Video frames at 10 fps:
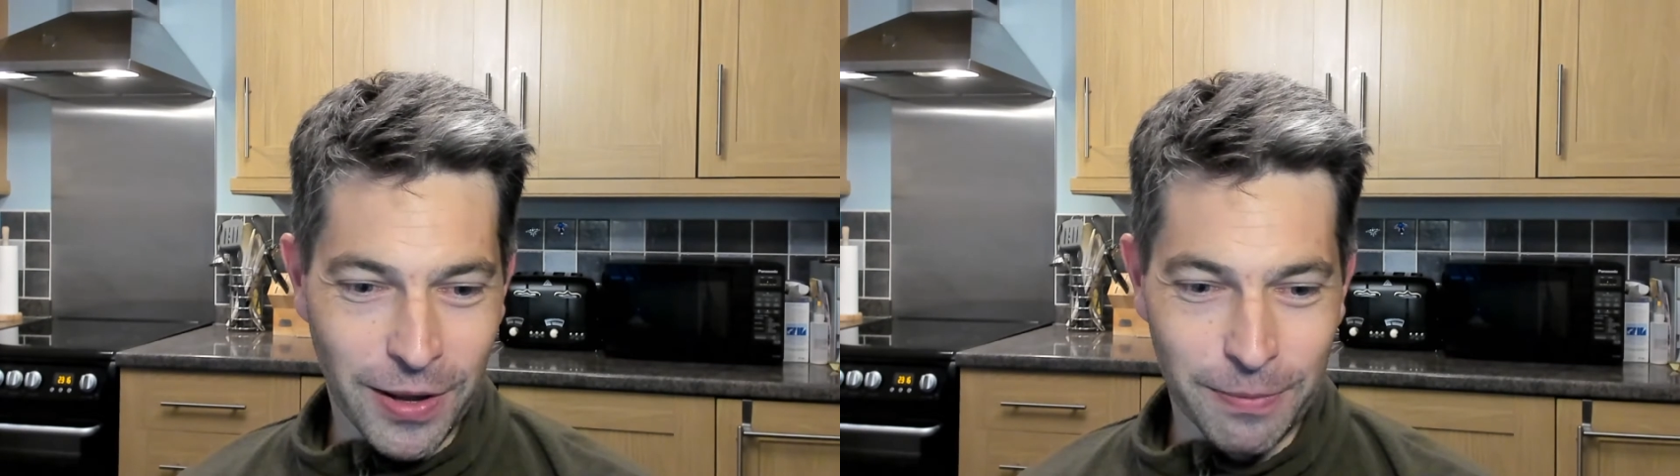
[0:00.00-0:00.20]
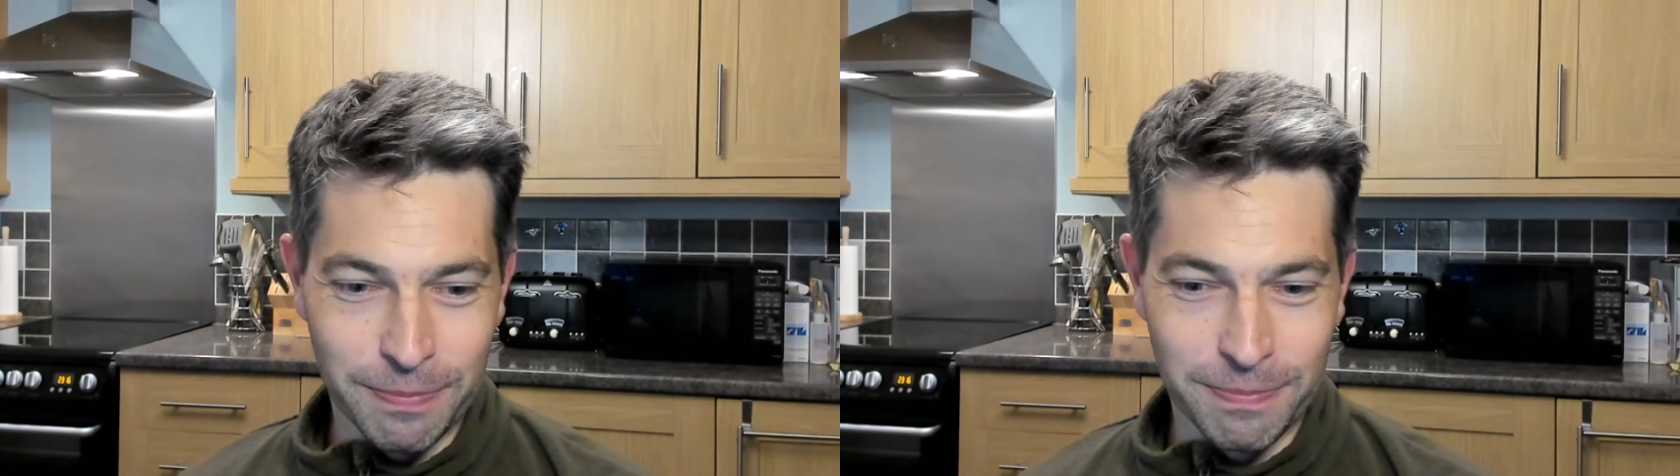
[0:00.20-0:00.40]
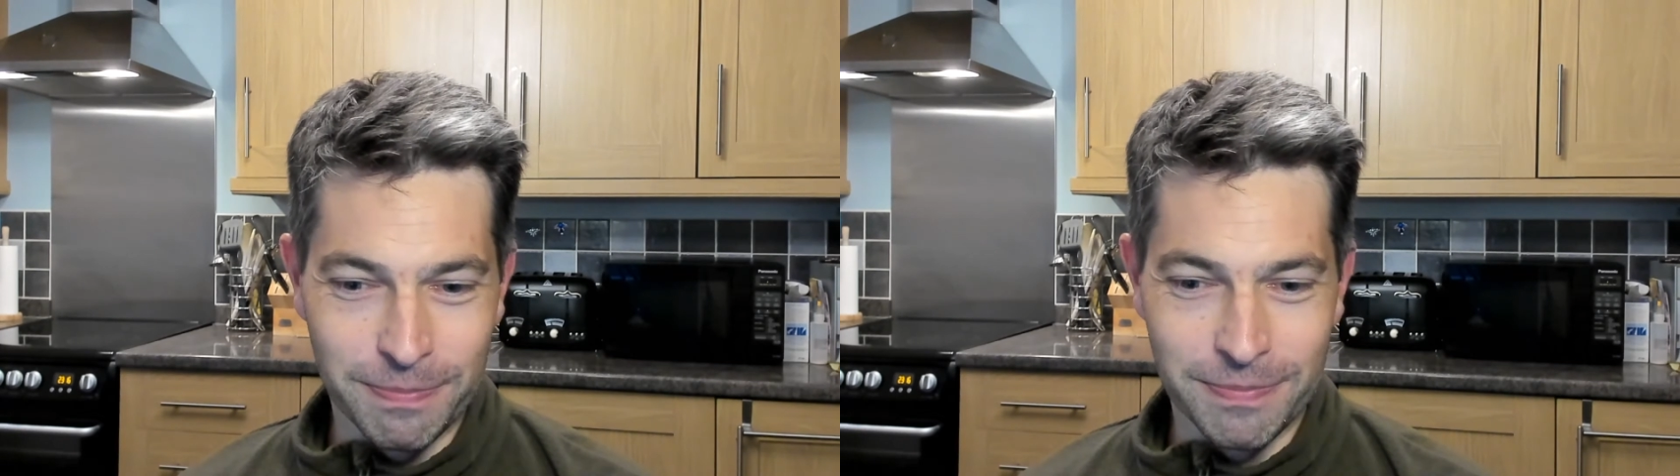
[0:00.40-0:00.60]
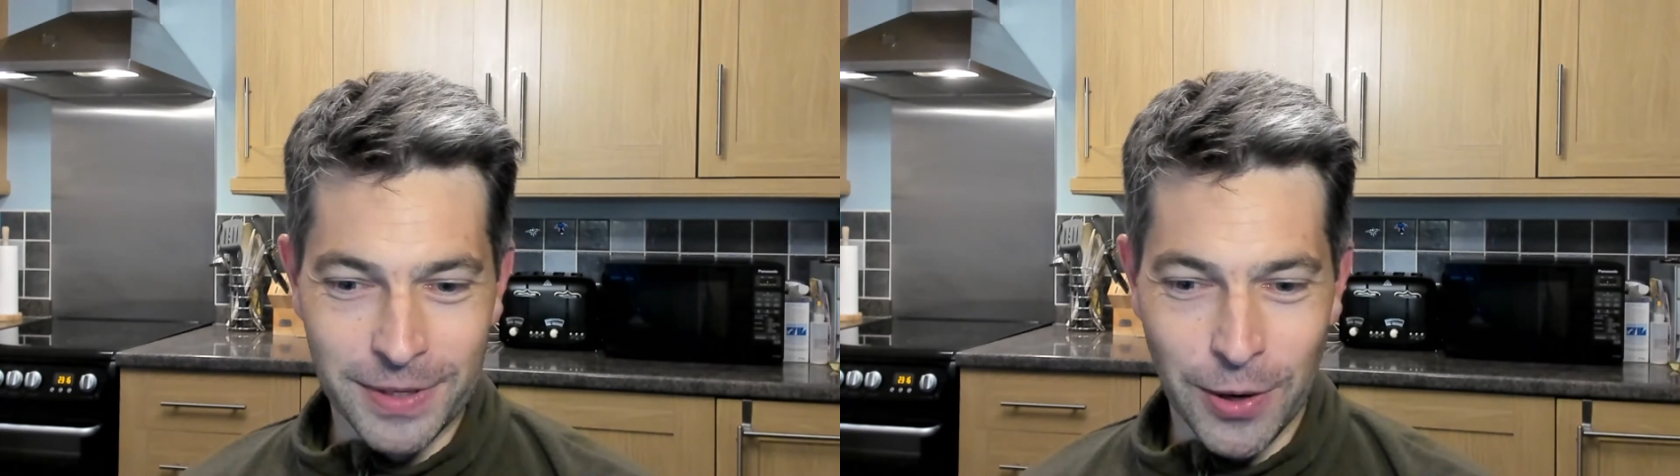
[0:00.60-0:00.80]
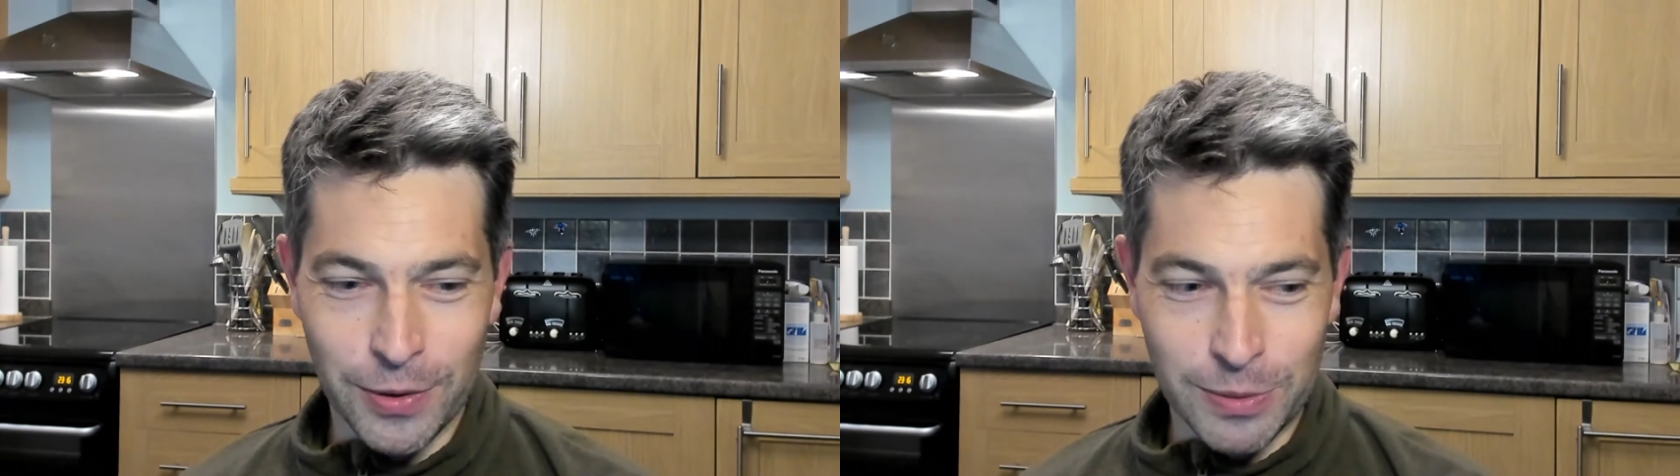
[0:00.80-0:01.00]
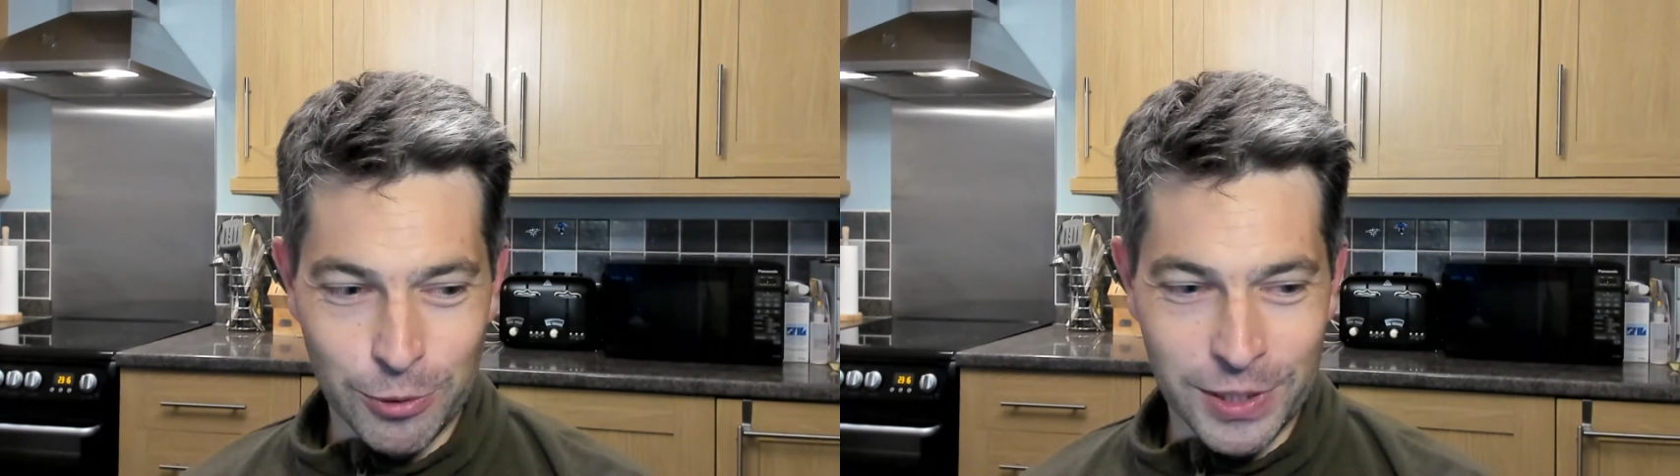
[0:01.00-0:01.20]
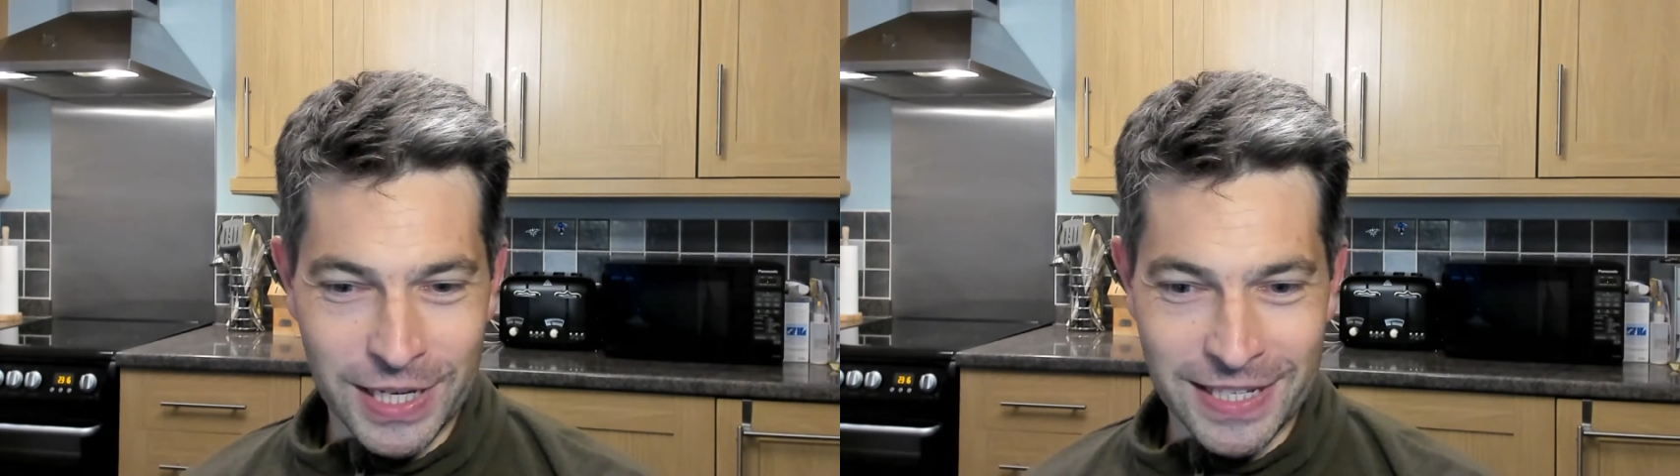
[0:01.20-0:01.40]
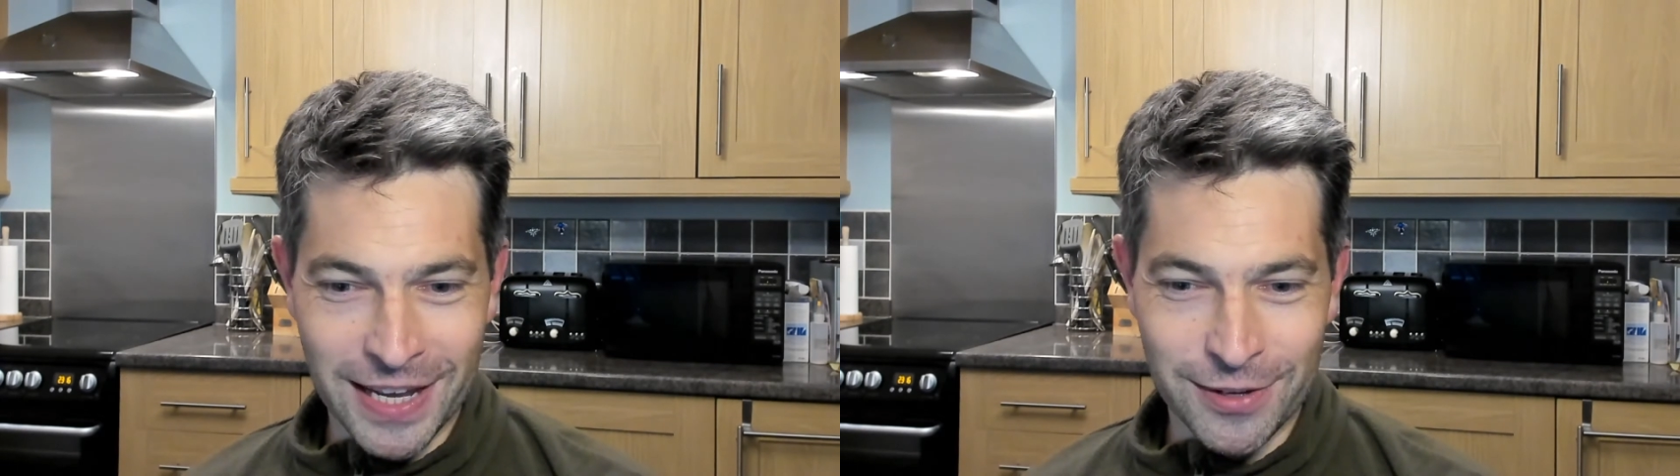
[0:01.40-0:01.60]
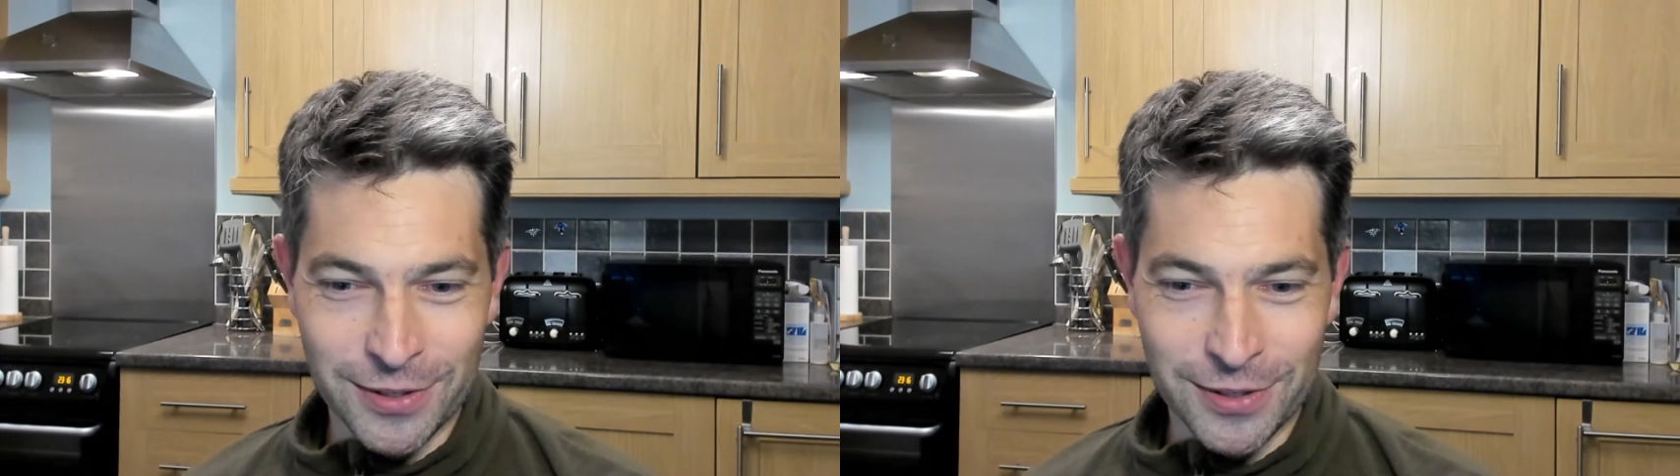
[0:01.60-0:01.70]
I'll, go into more detail.